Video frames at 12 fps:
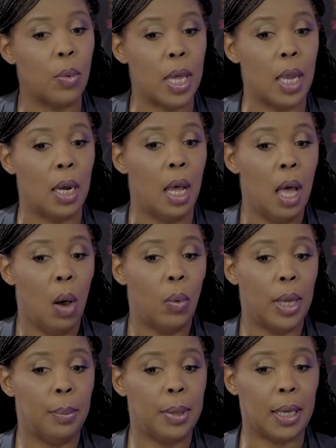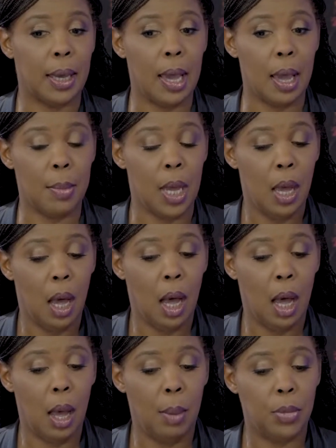when it became
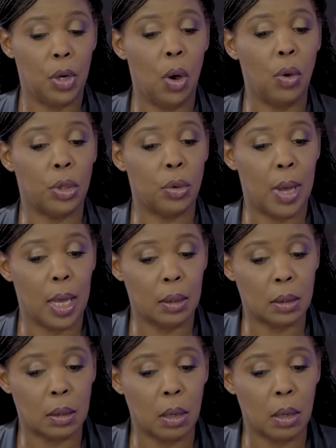known throughout